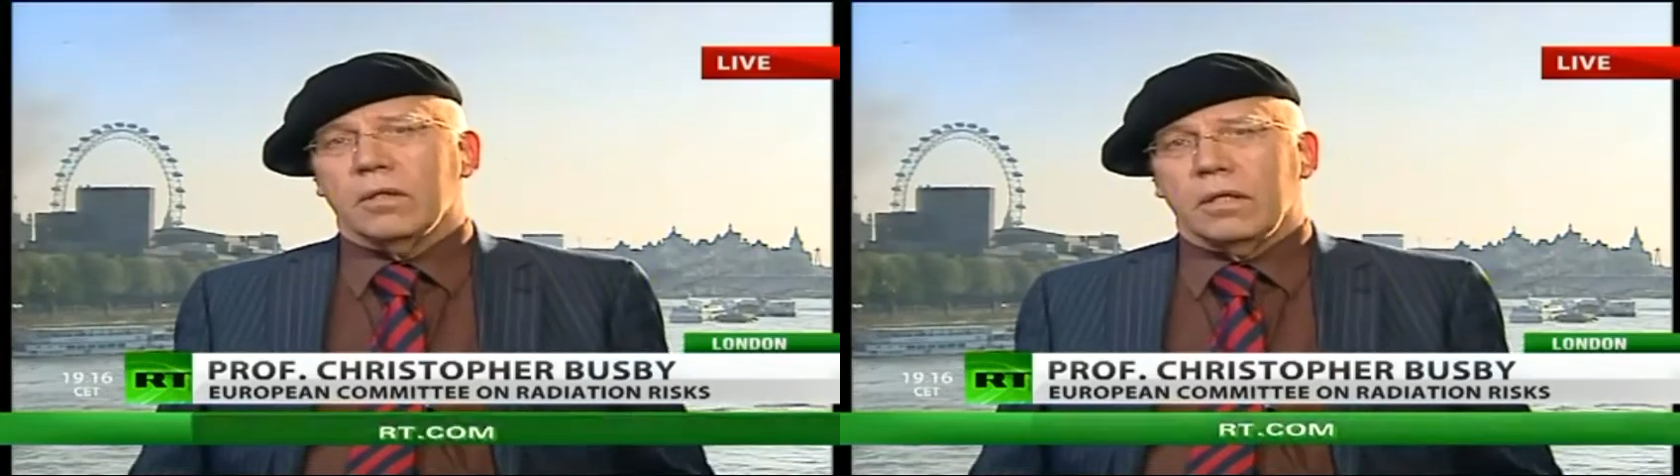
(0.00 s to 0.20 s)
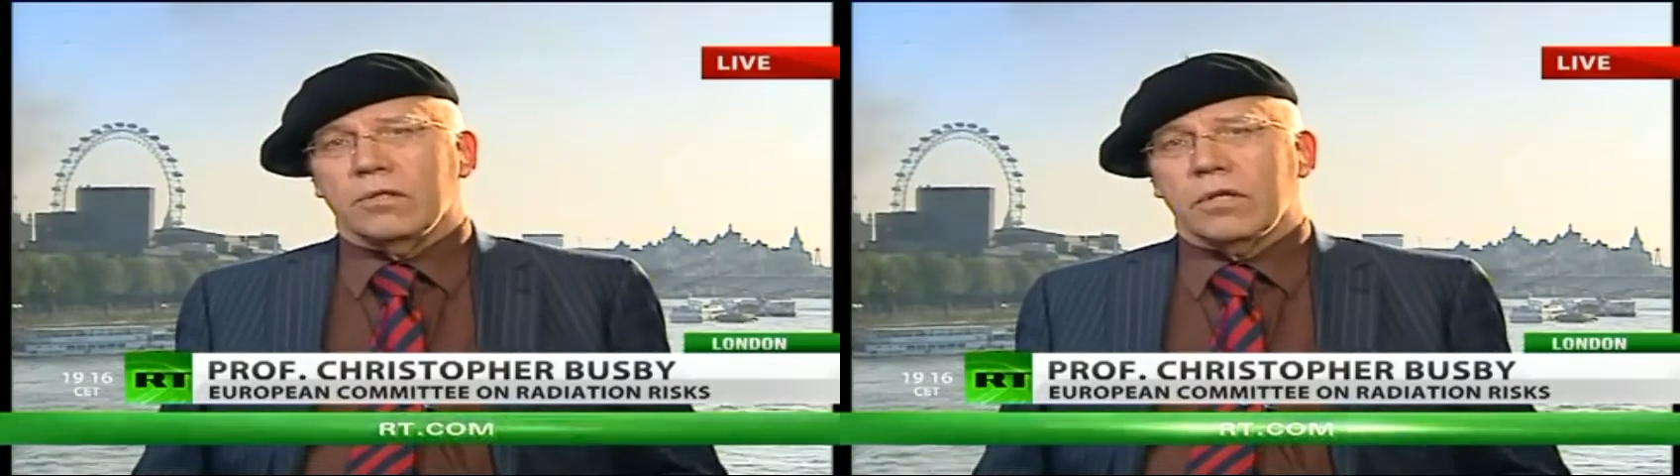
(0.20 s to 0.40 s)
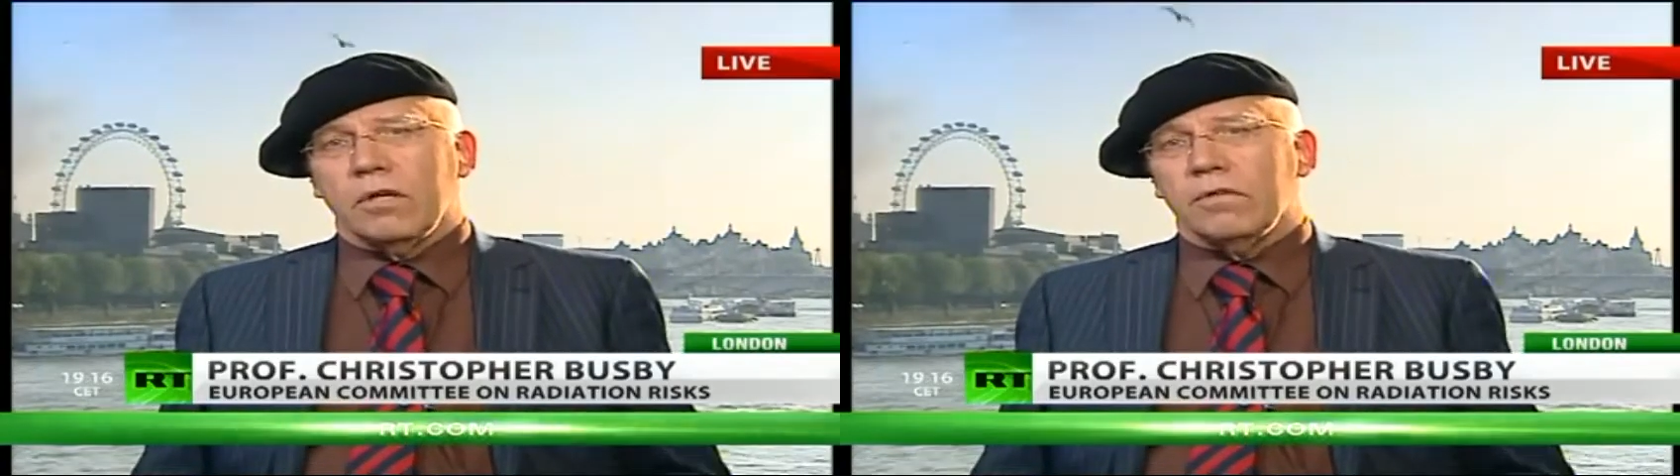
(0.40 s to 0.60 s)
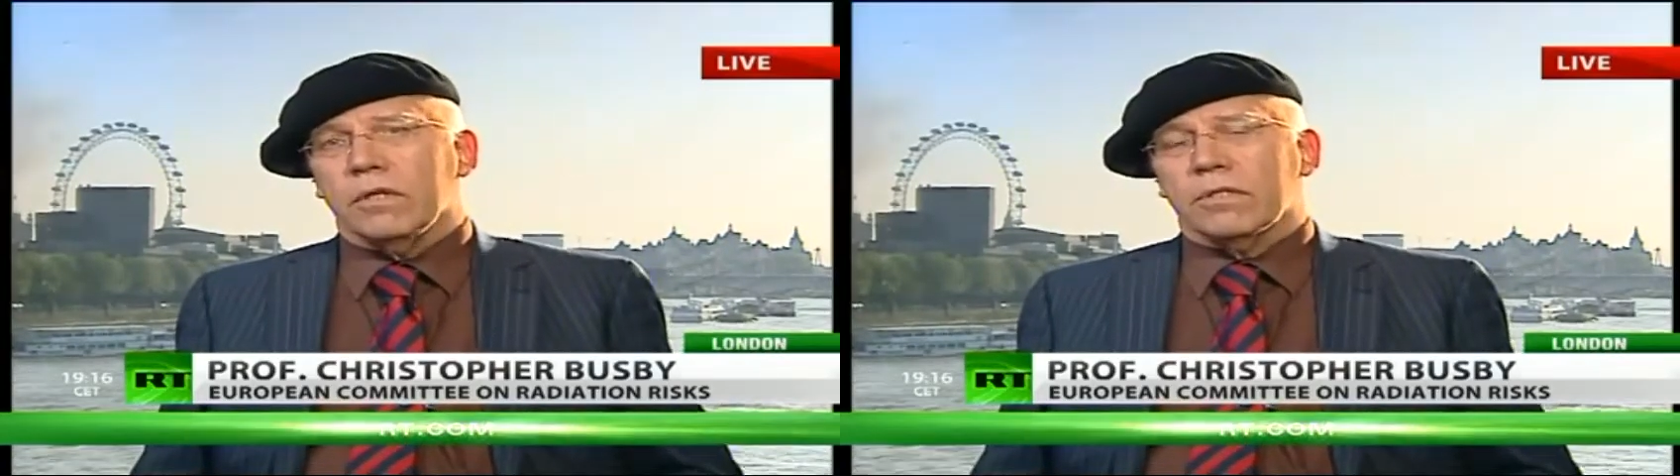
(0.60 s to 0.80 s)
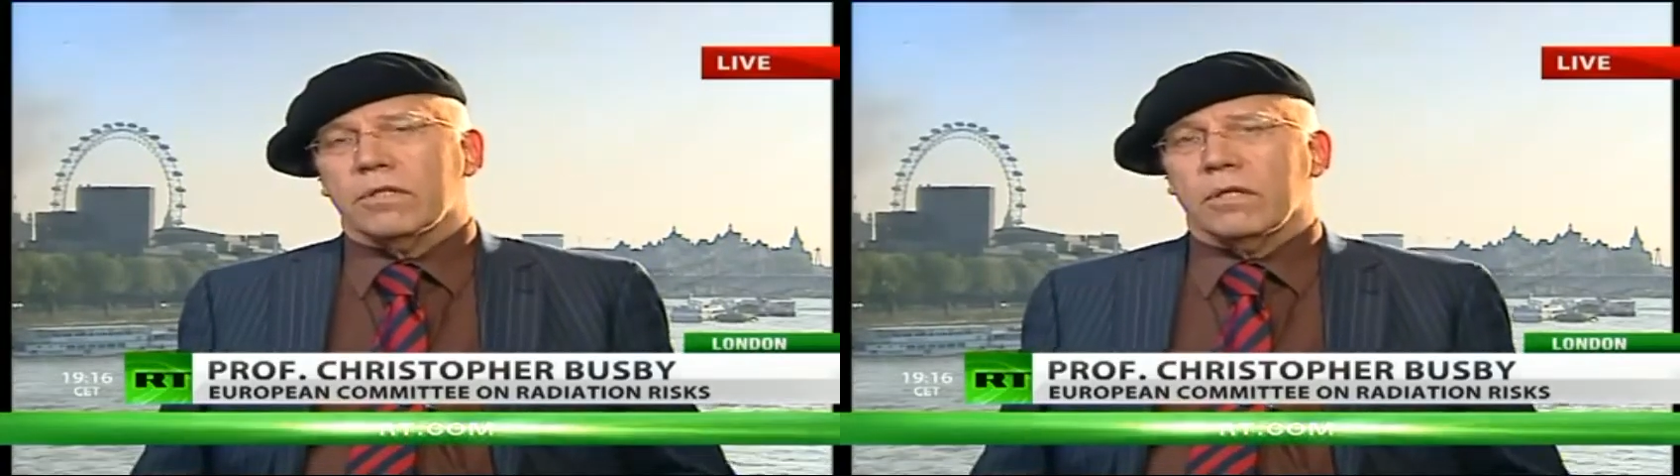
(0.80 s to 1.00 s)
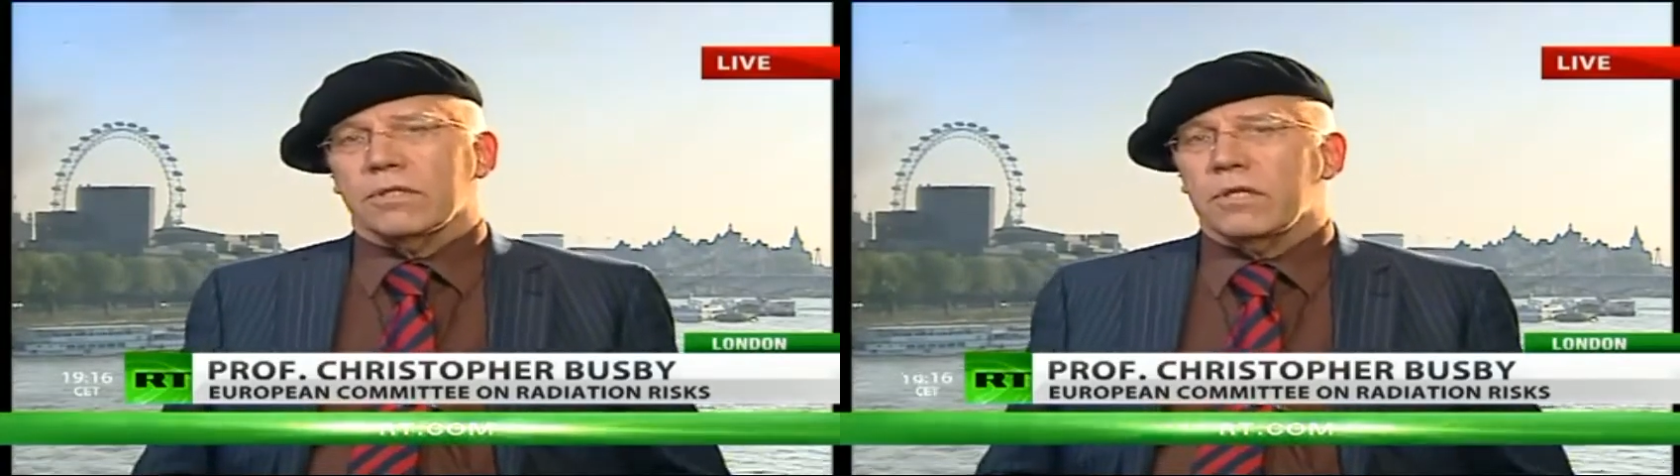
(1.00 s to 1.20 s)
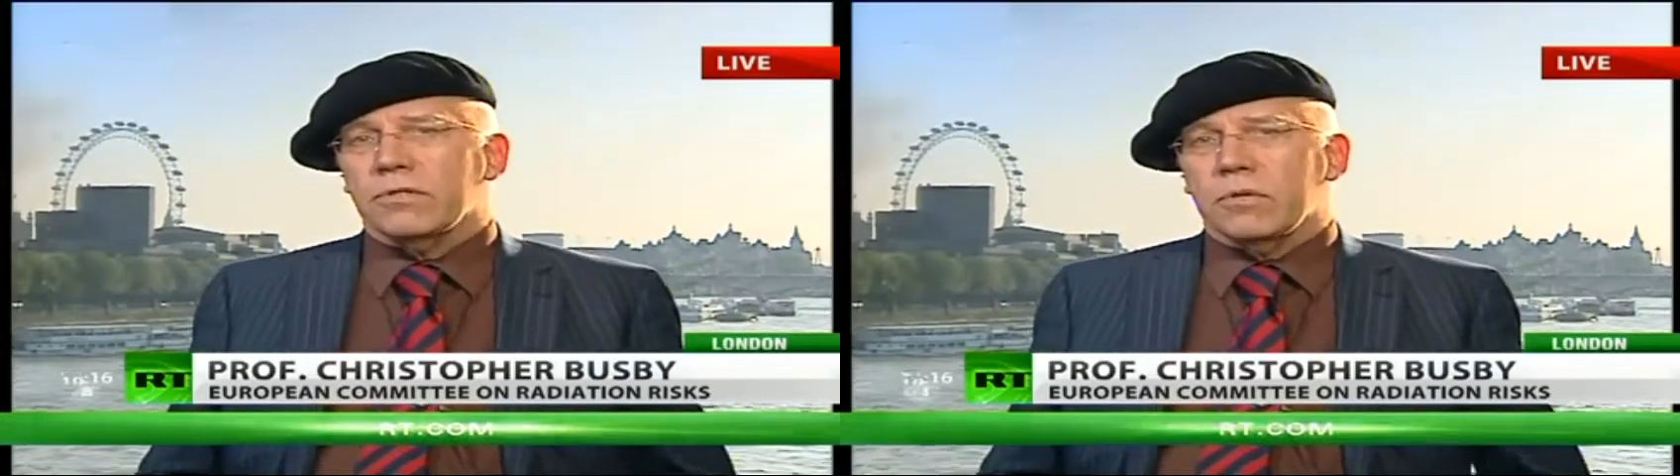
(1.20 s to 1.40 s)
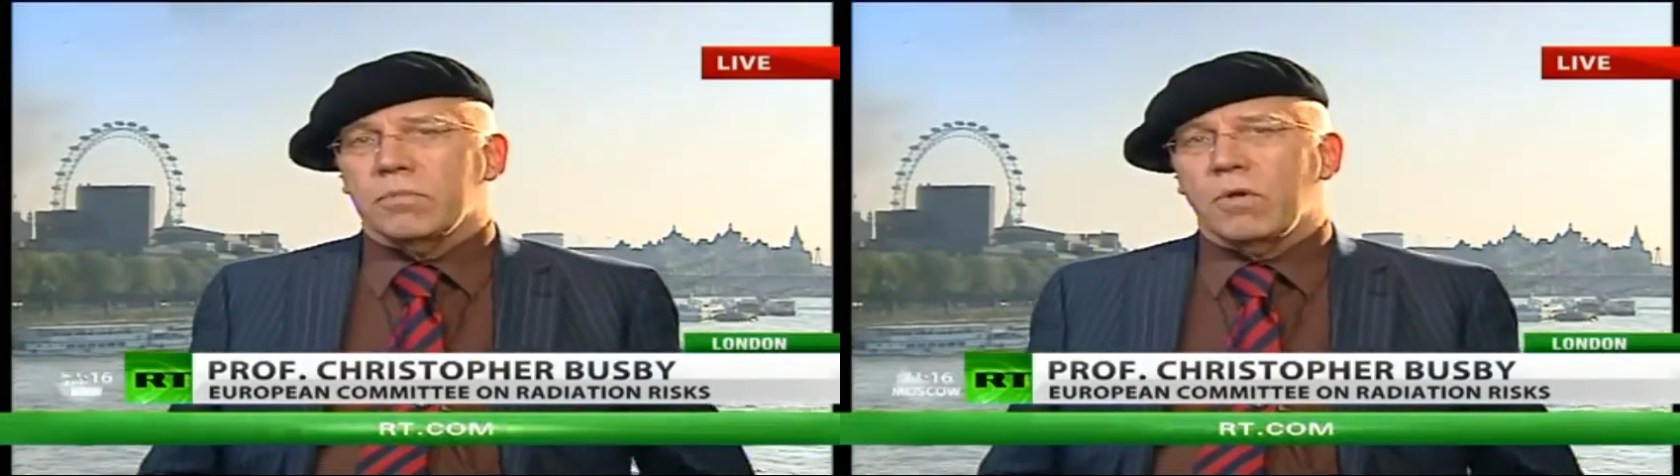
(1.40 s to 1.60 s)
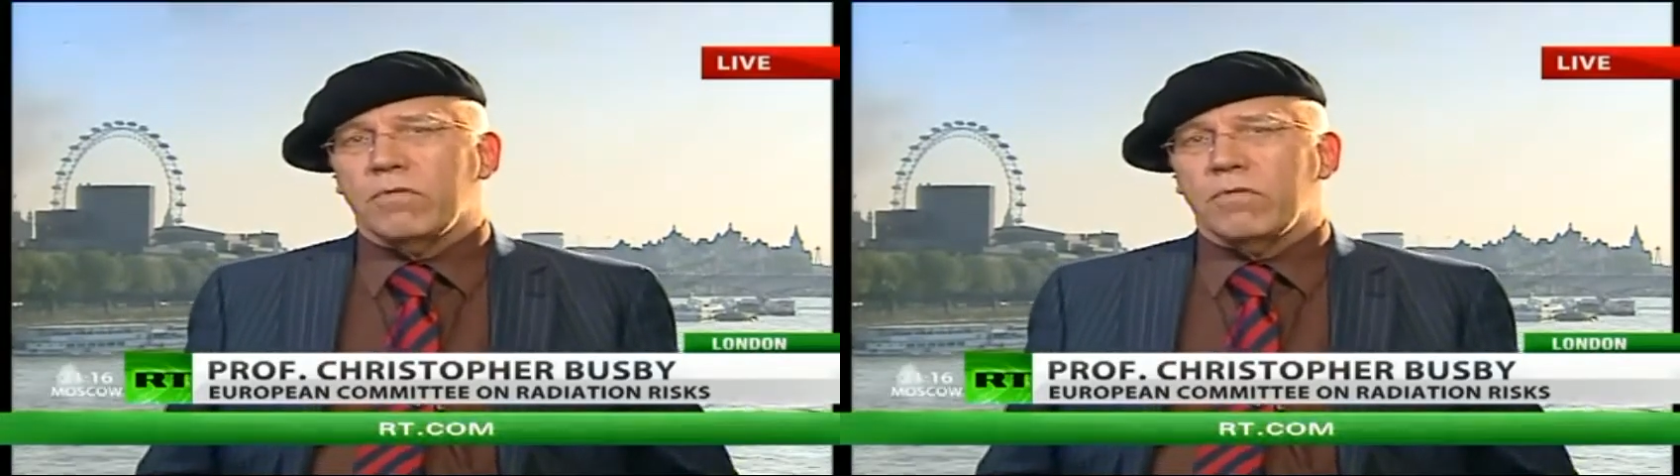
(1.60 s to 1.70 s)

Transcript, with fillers: the Soviet uh, system